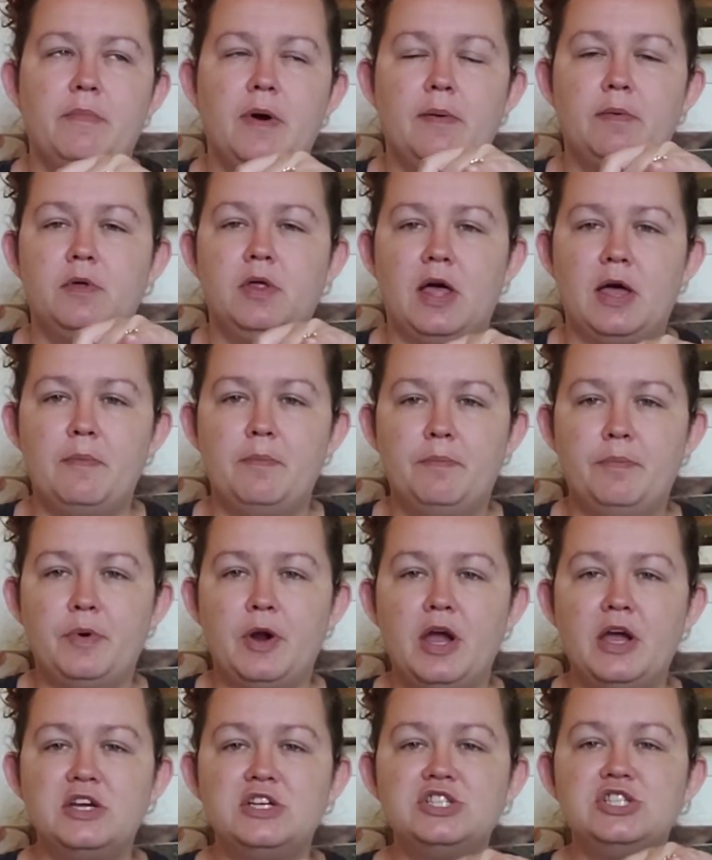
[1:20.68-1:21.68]
bubble up
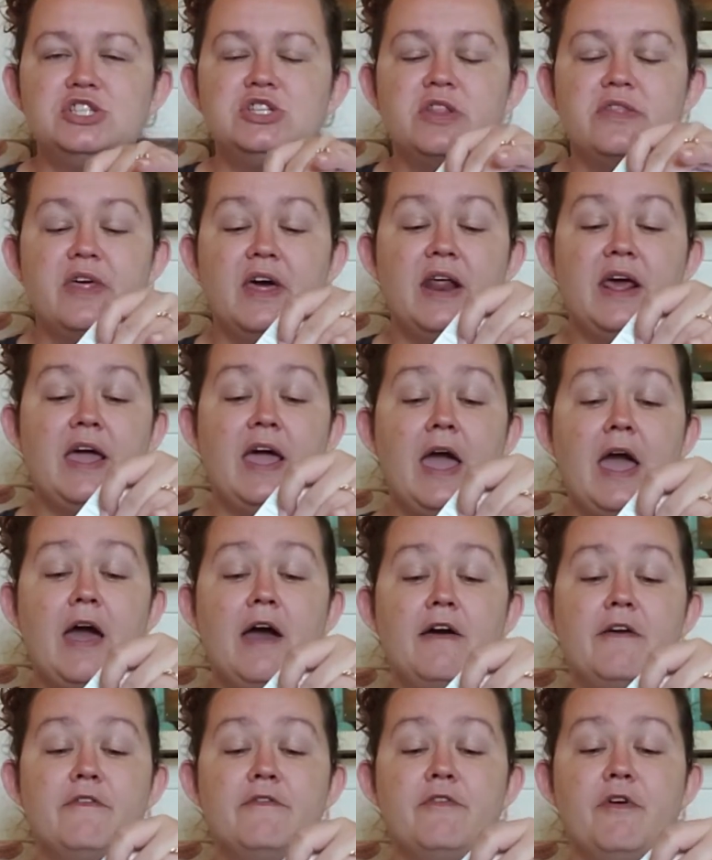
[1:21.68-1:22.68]
brush that I
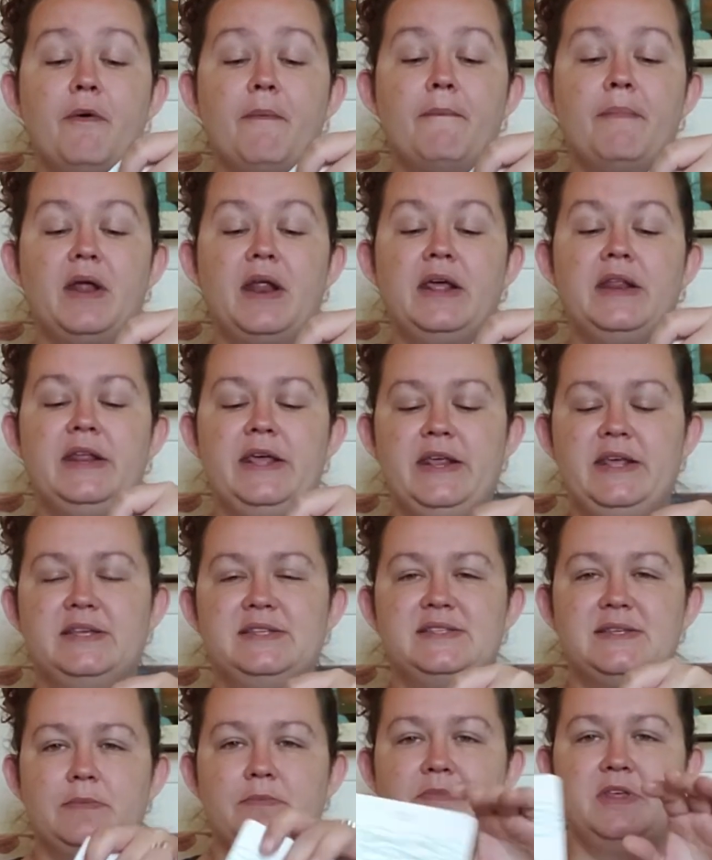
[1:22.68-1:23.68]
have, but I
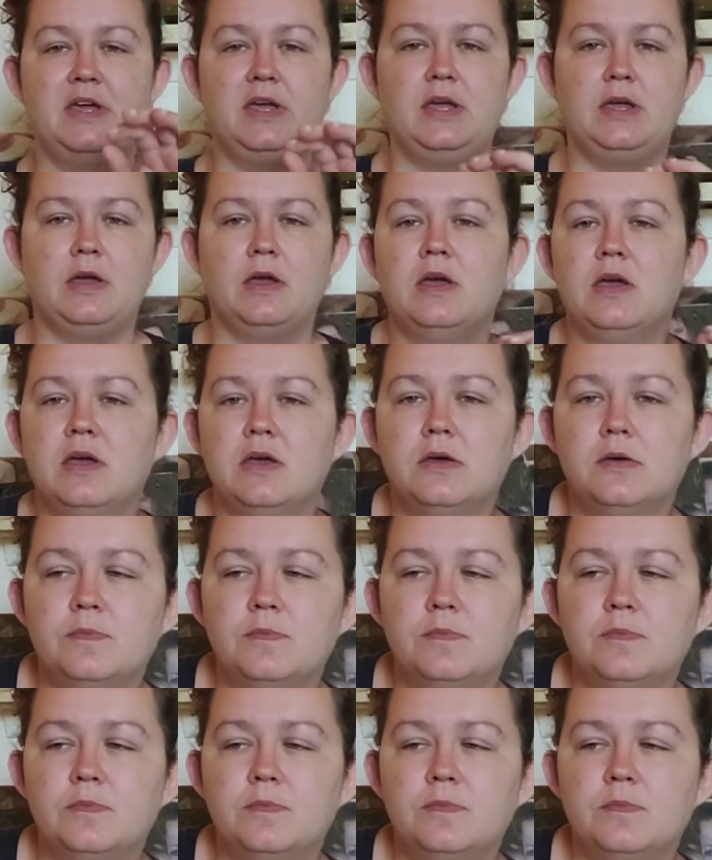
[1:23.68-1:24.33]
needed something